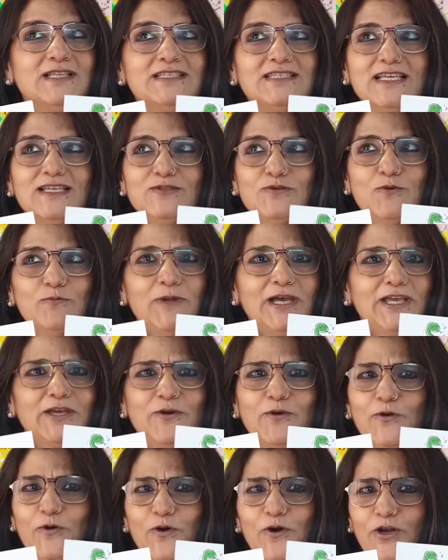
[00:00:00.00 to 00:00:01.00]
and says, oh my
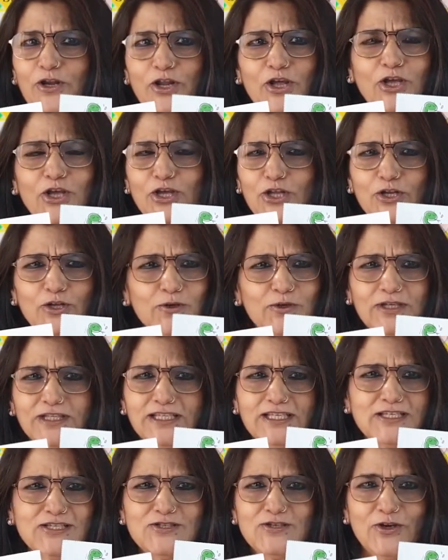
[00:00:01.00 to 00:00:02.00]
God, look at
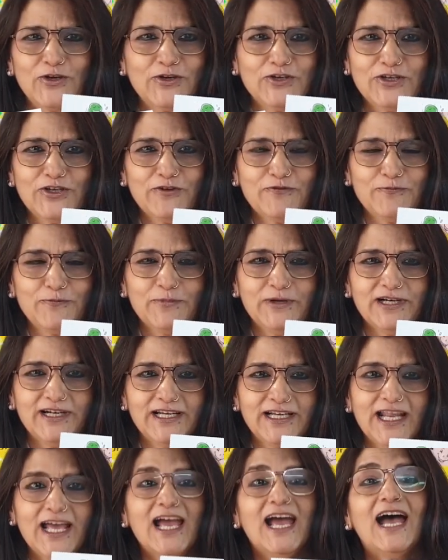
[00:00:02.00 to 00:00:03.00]
this talkative
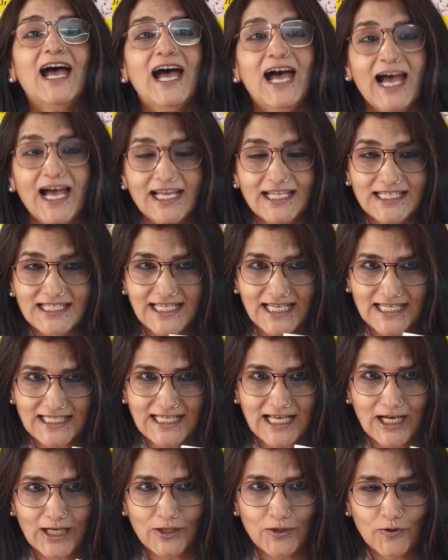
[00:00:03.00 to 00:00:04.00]
bird. And says,
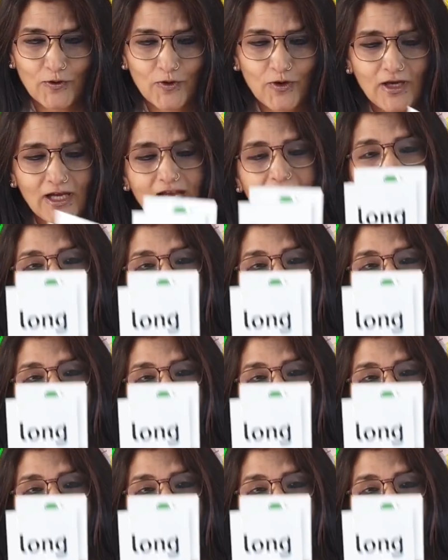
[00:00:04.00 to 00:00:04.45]
hello.